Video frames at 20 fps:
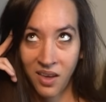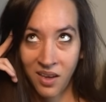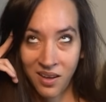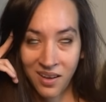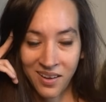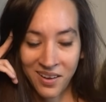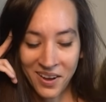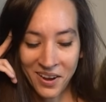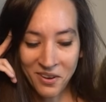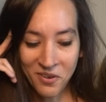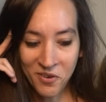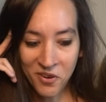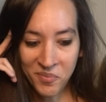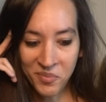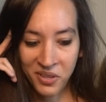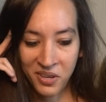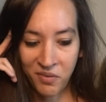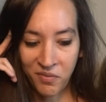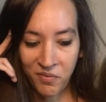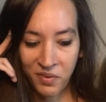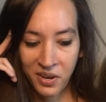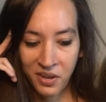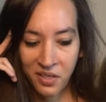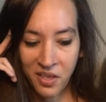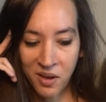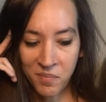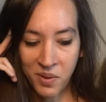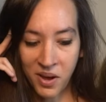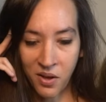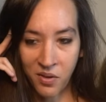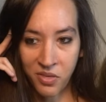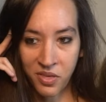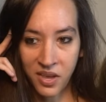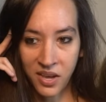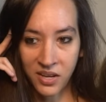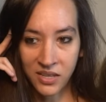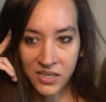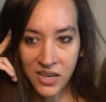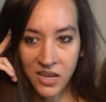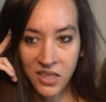I normally feel about
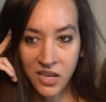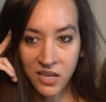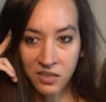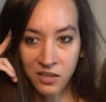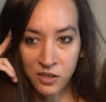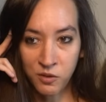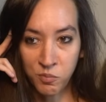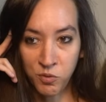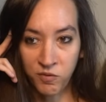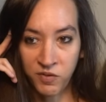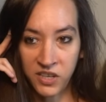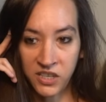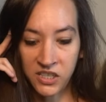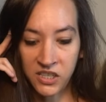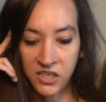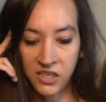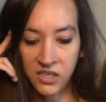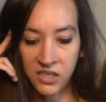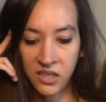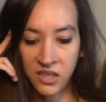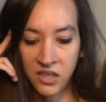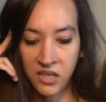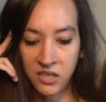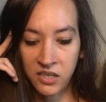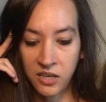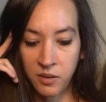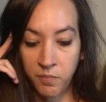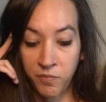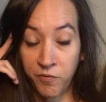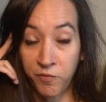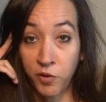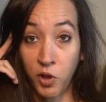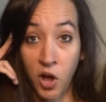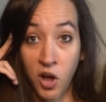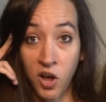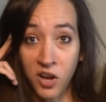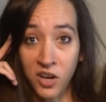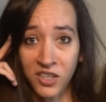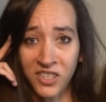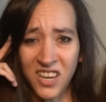things. I think this movie sees the deep
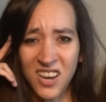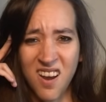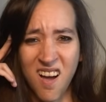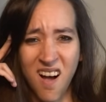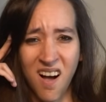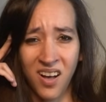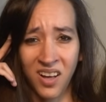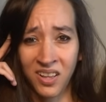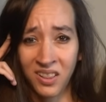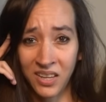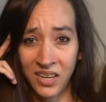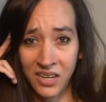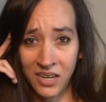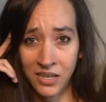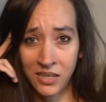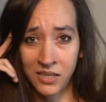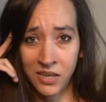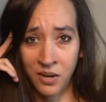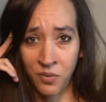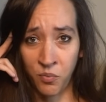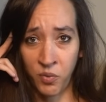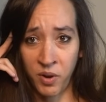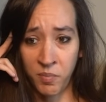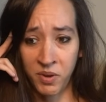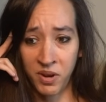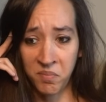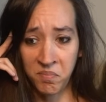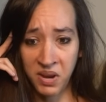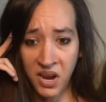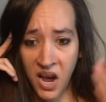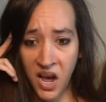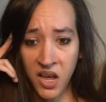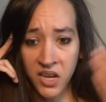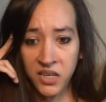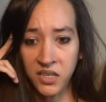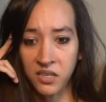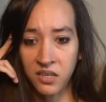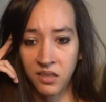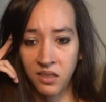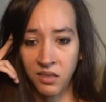flaws and ugliness in women
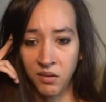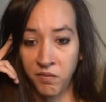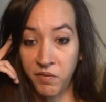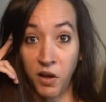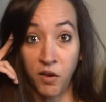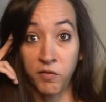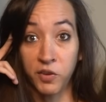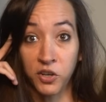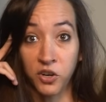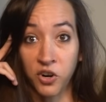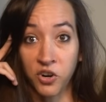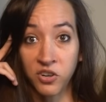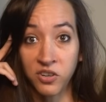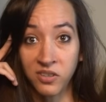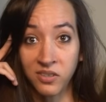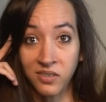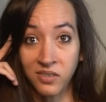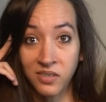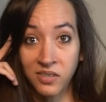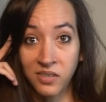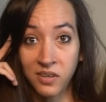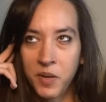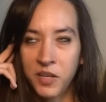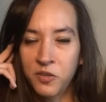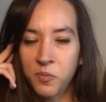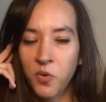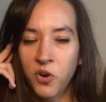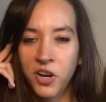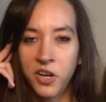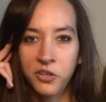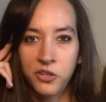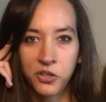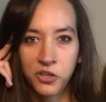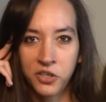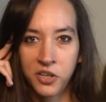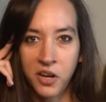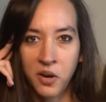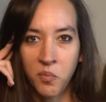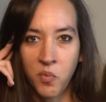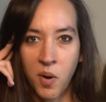behind the velvet curtains. It's more
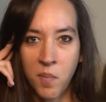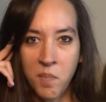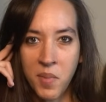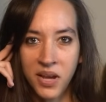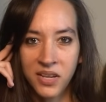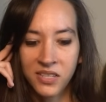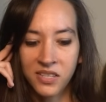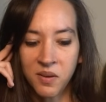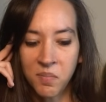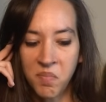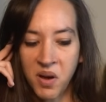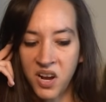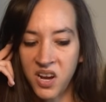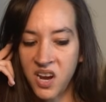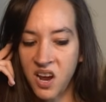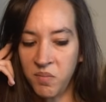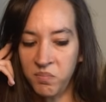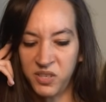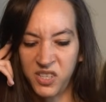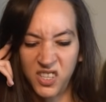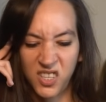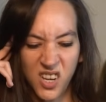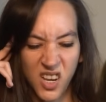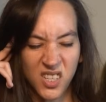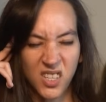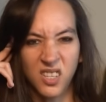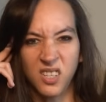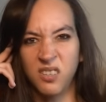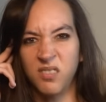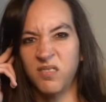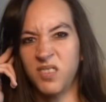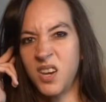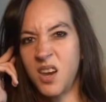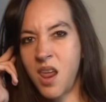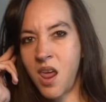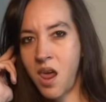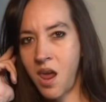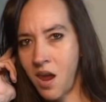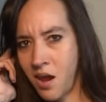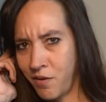interested in what makes somebody obsessive and
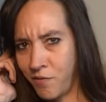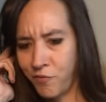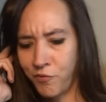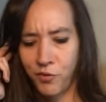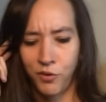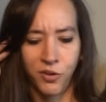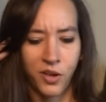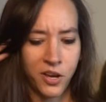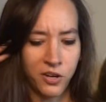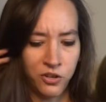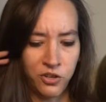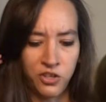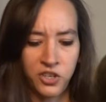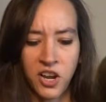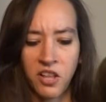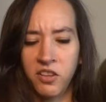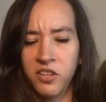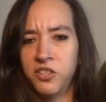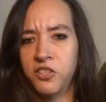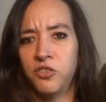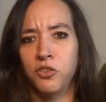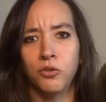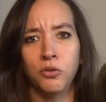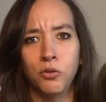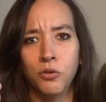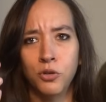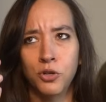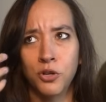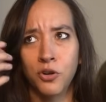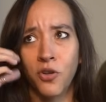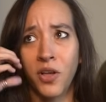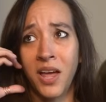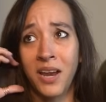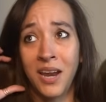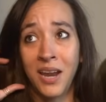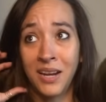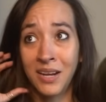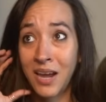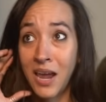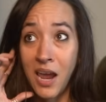hateful and jealous, delusional, and
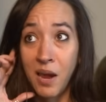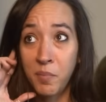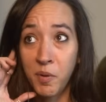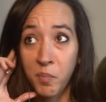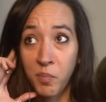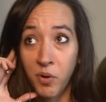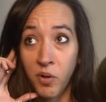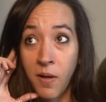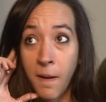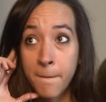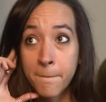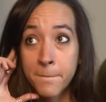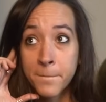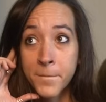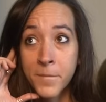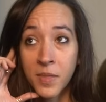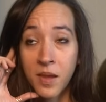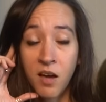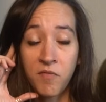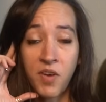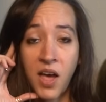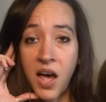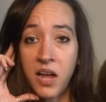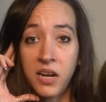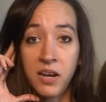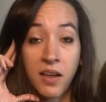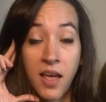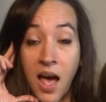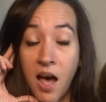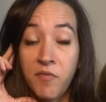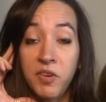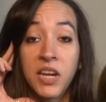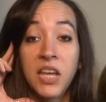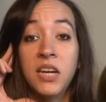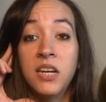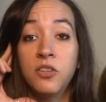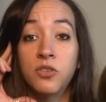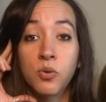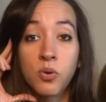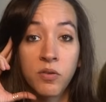incapable of having
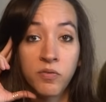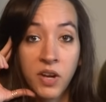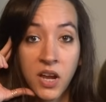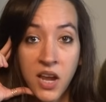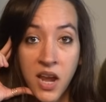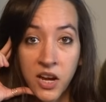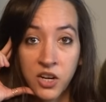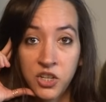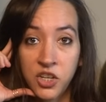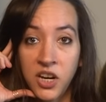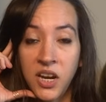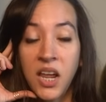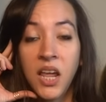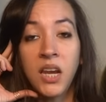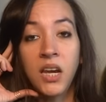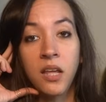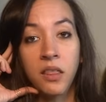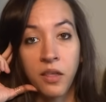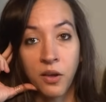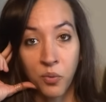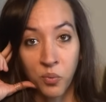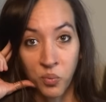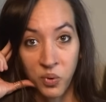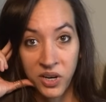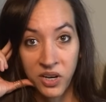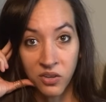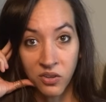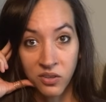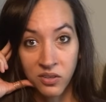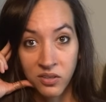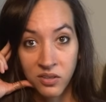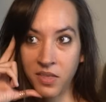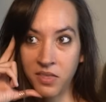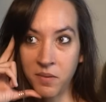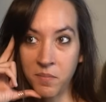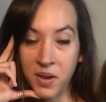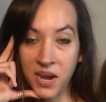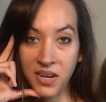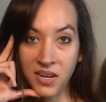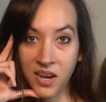any sort of connection, anything real. And
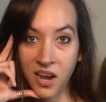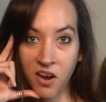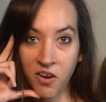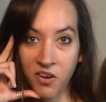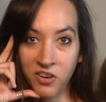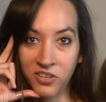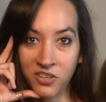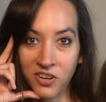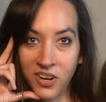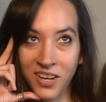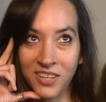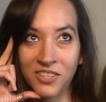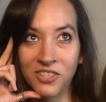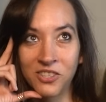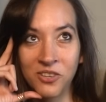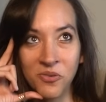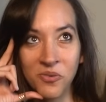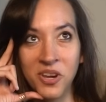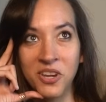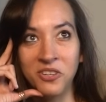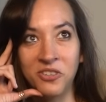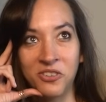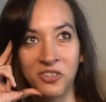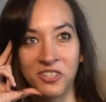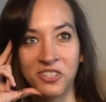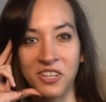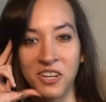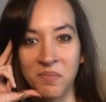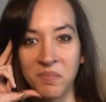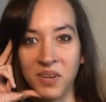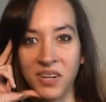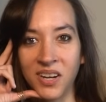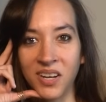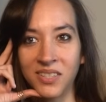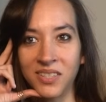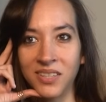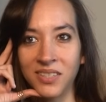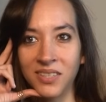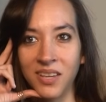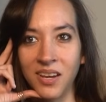the main character, it's so interesting
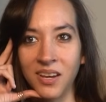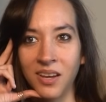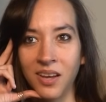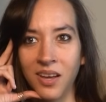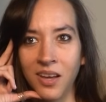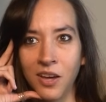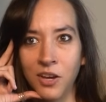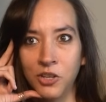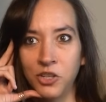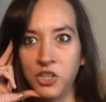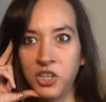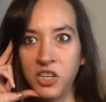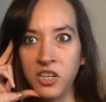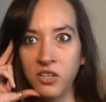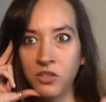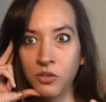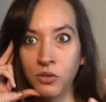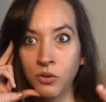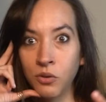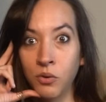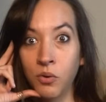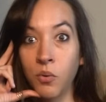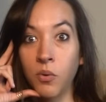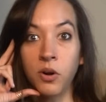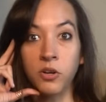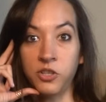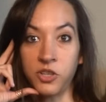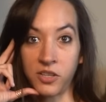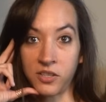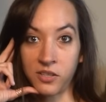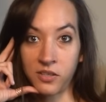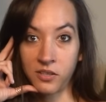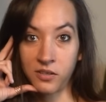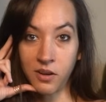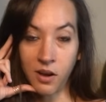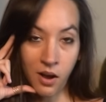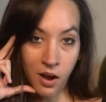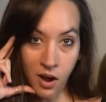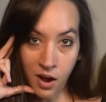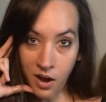because it's like she is gorgeous,
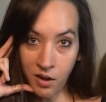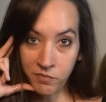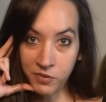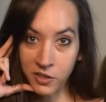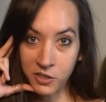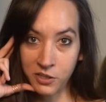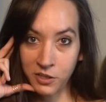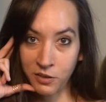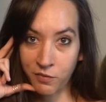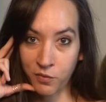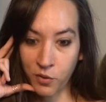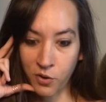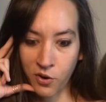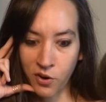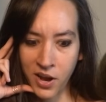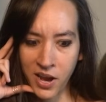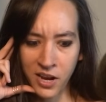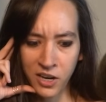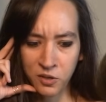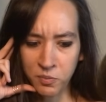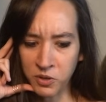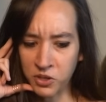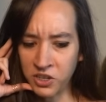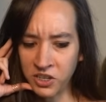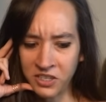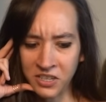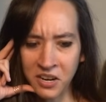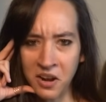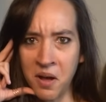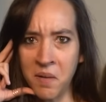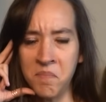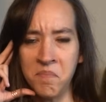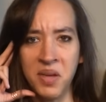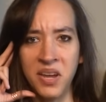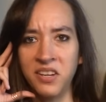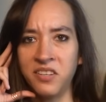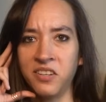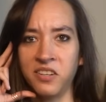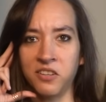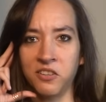obviously for her age, but she's in
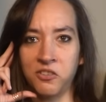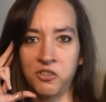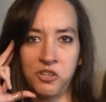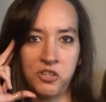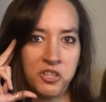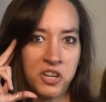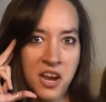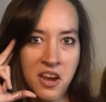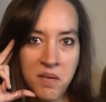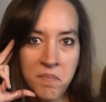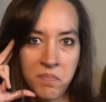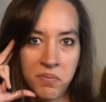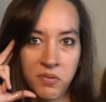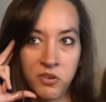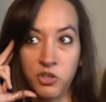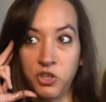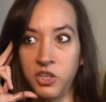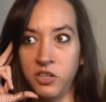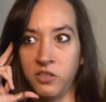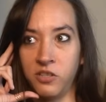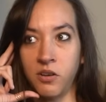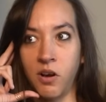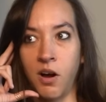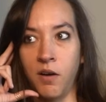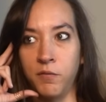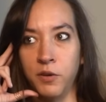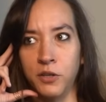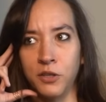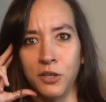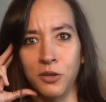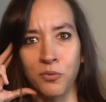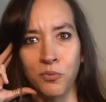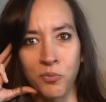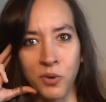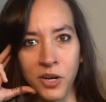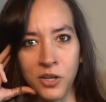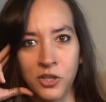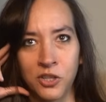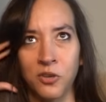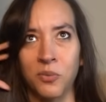amazing shape. She's obviously
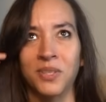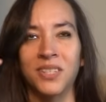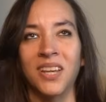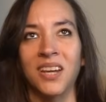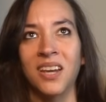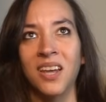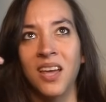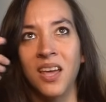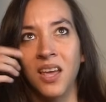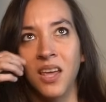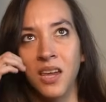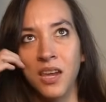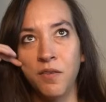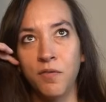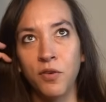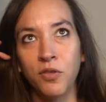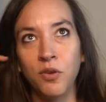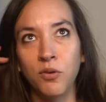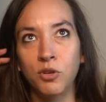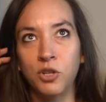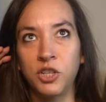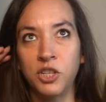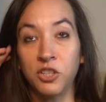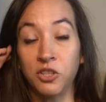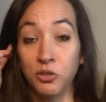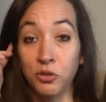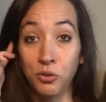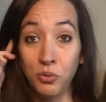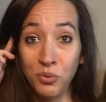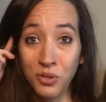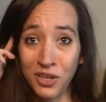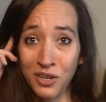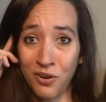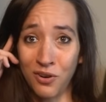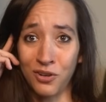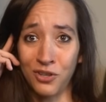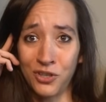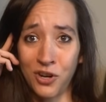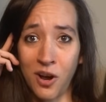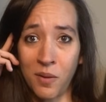rich. So it's like, even though she's losing
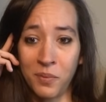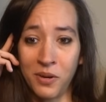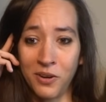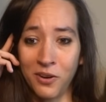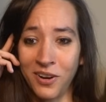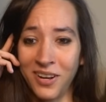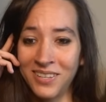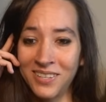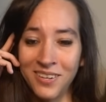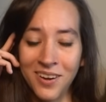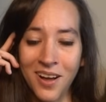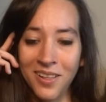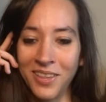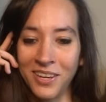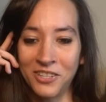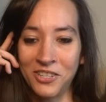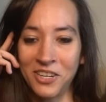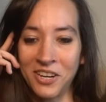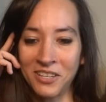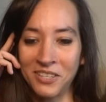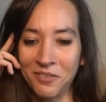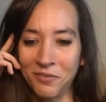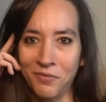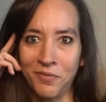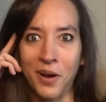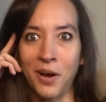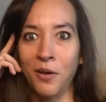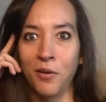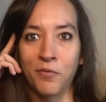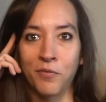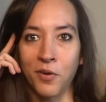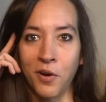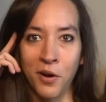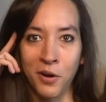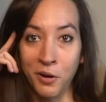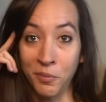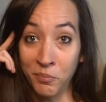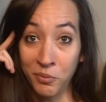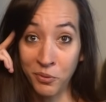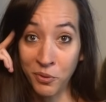her job here, it's not like she has to file for
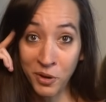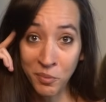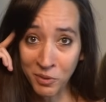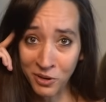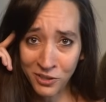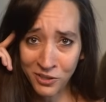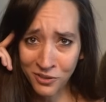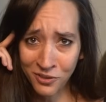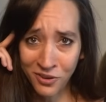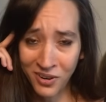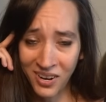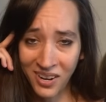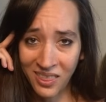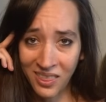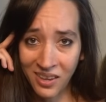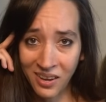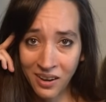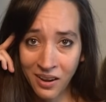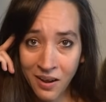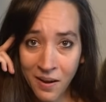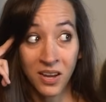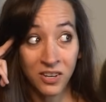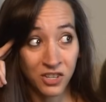unemployment or anything.